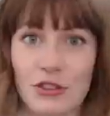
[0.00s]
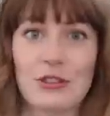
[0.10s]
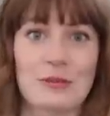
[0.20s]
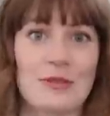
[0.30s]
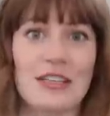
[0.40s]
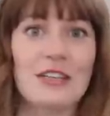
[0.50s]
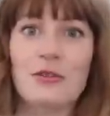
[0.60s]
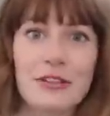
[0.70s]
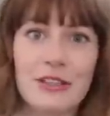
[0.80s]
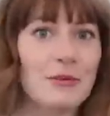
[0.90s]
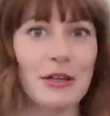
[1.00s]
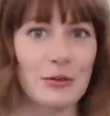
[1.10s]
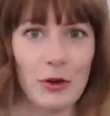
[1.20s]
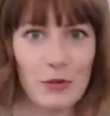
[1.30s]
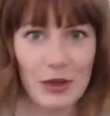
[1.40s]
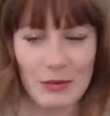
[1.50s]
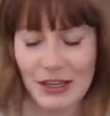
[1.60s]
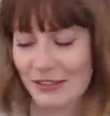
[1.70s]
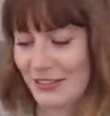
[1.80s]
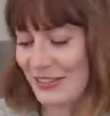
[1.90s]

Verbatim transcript: germs. Like, don't touch my newborn baby.